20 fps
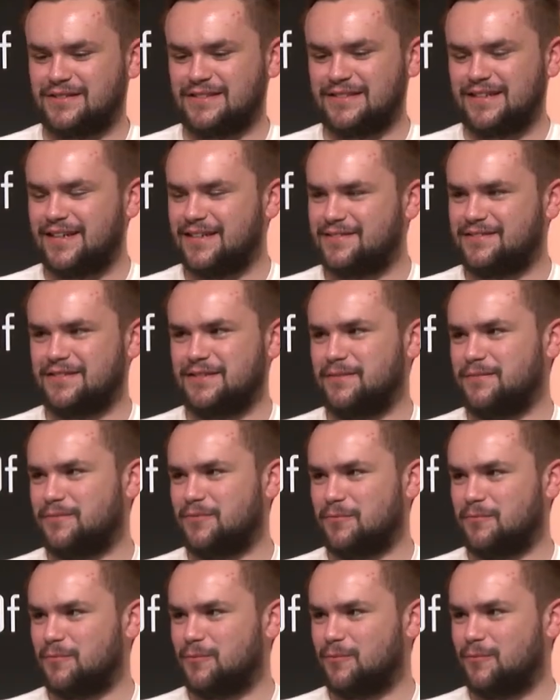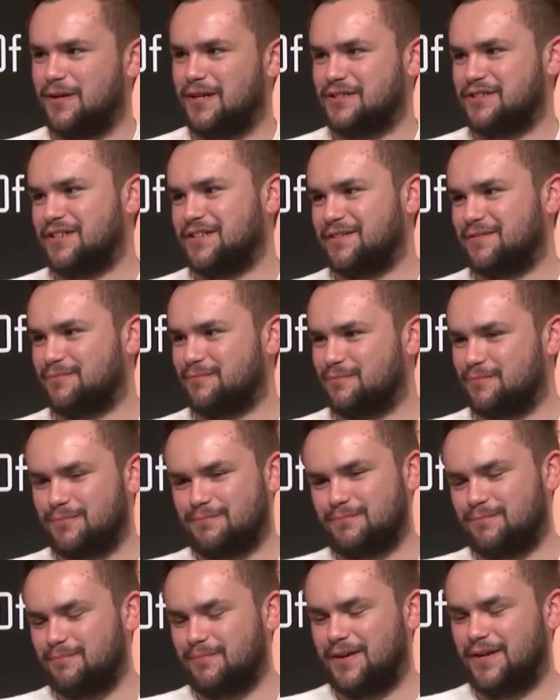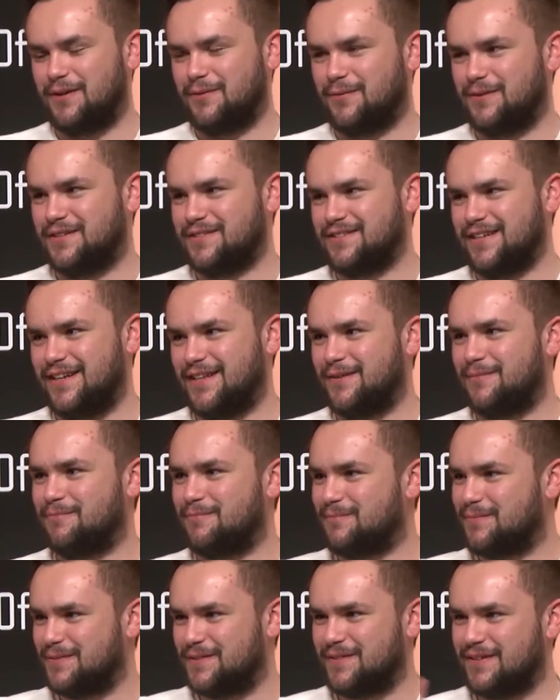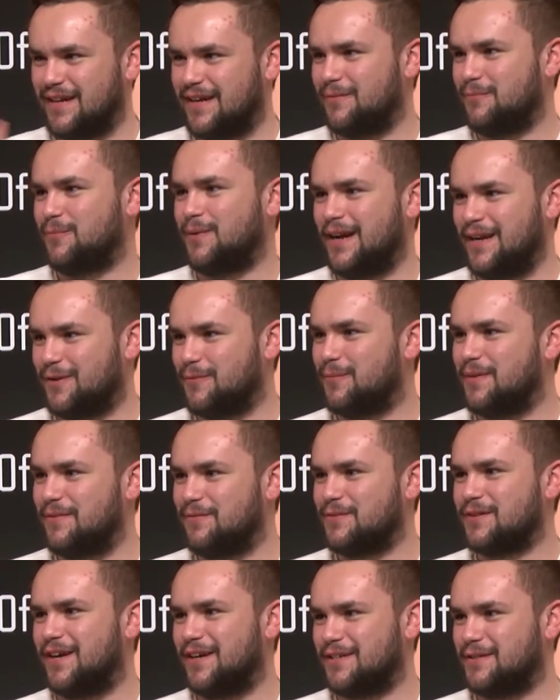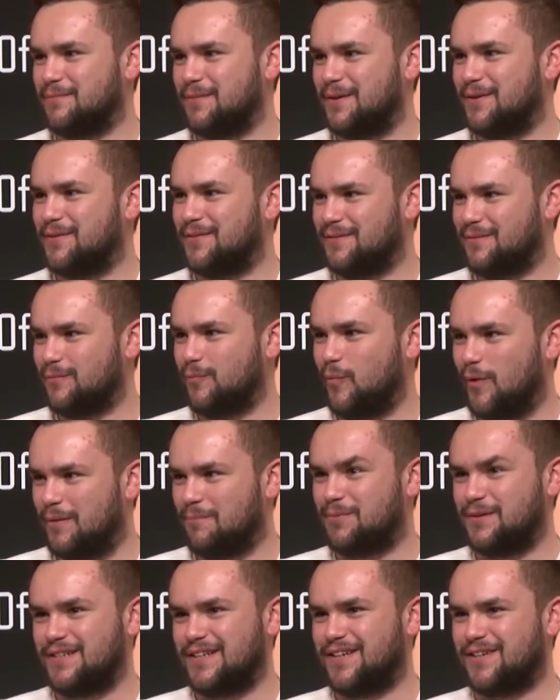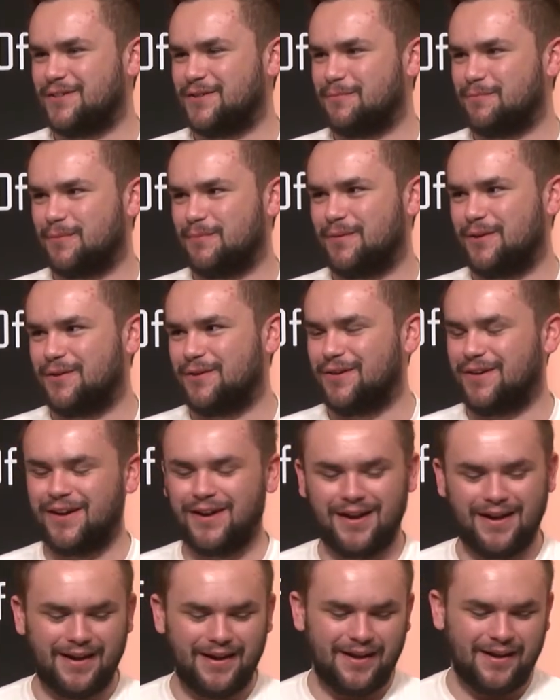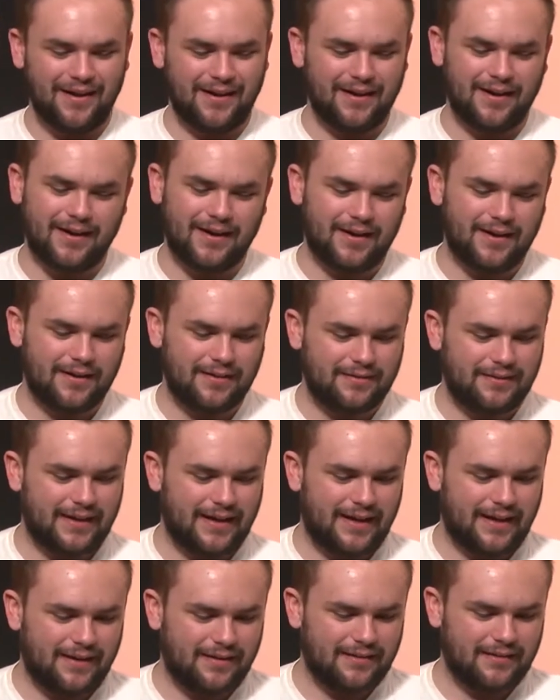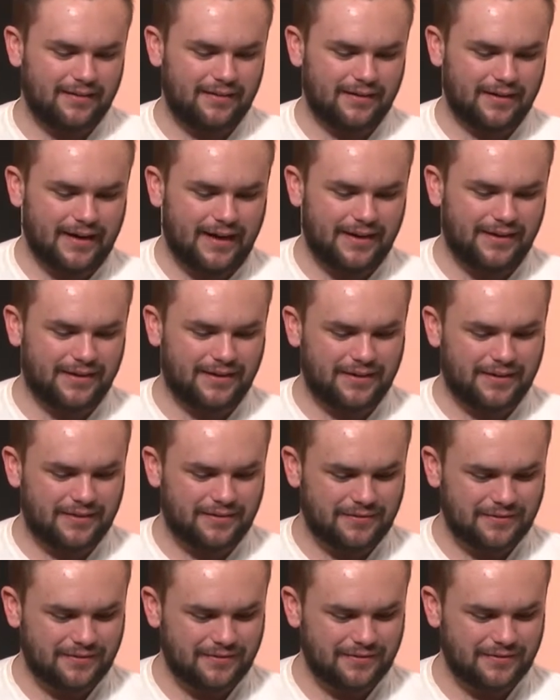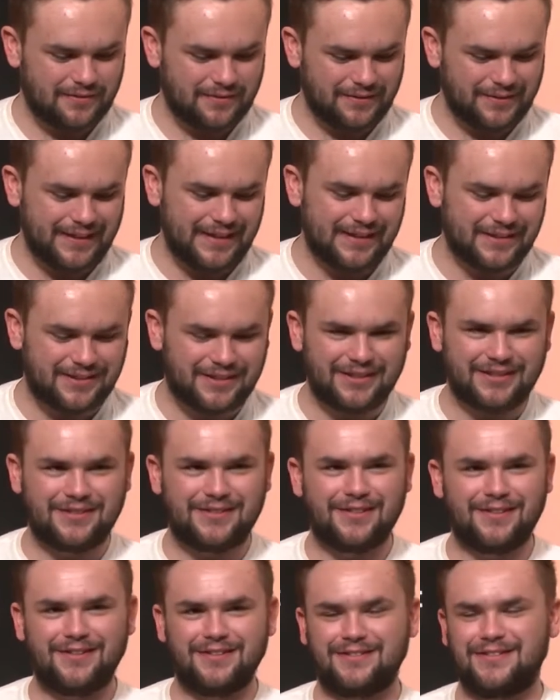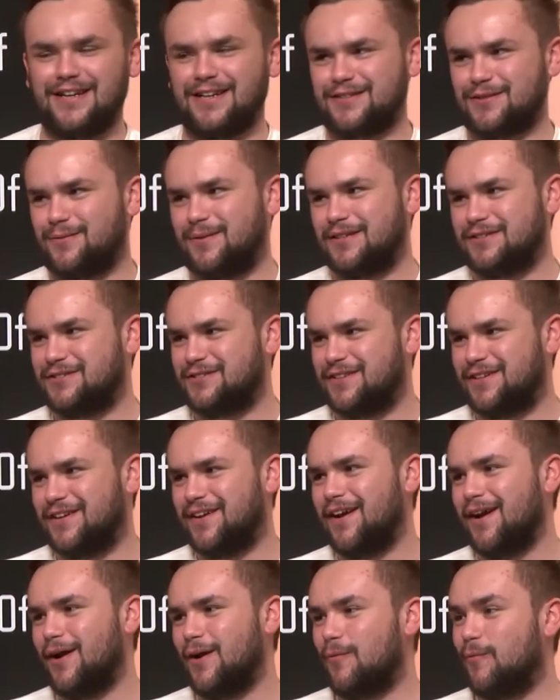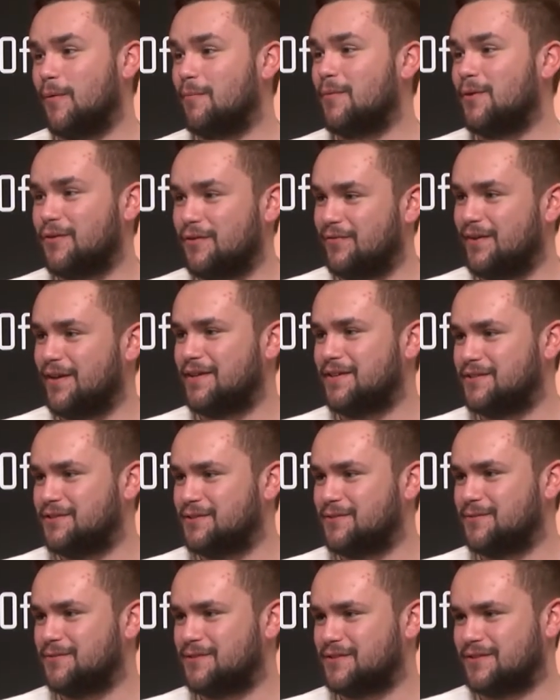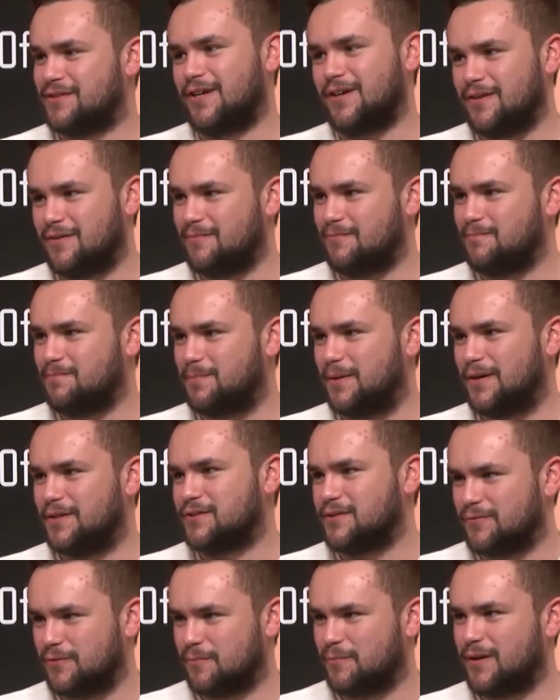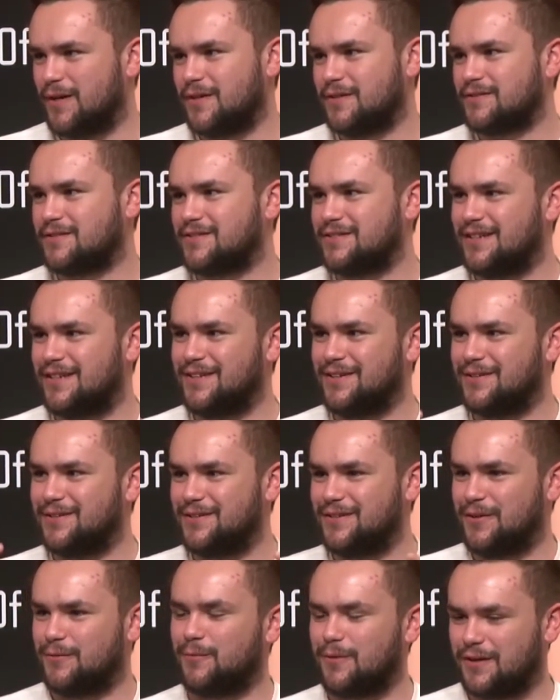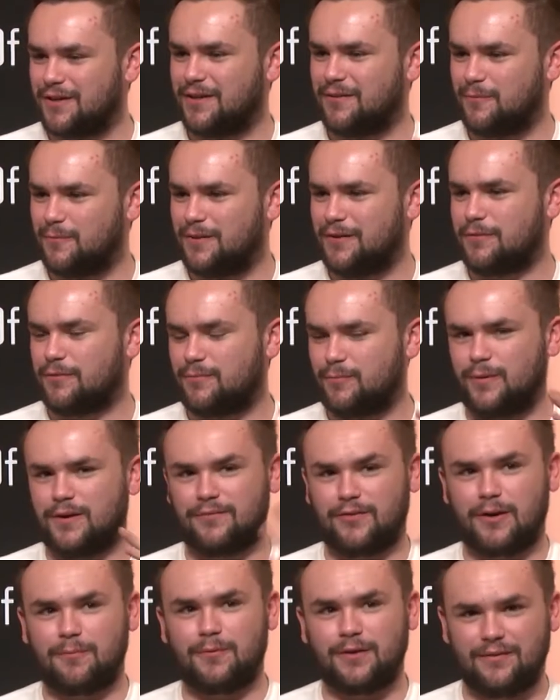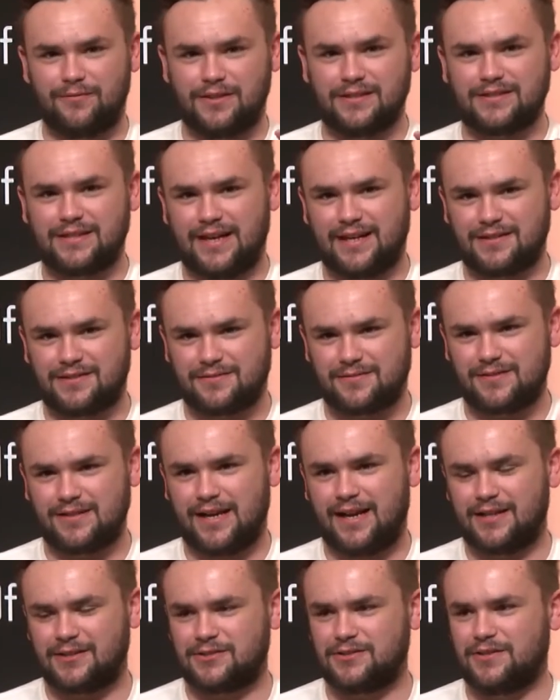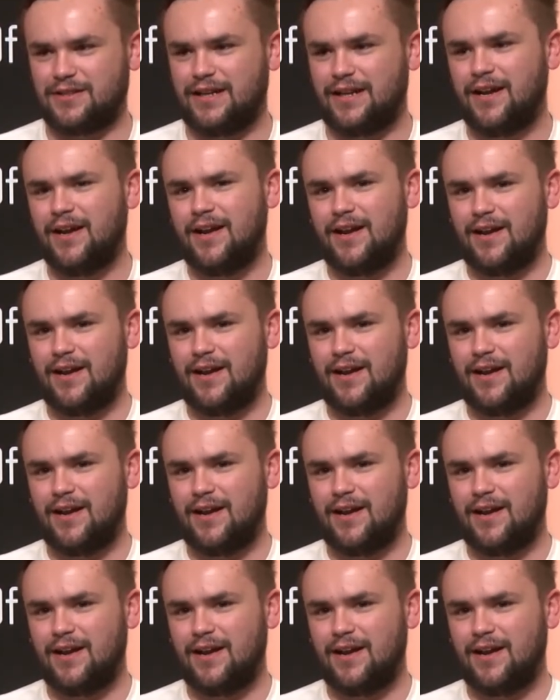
in case any of them are watching, you might not want to say them, but I know we've talked about one particular promoter that kind of leads into this next question. What motivated you to start Bars Over Bars? Because I know you're working with one of our previous guests, actually,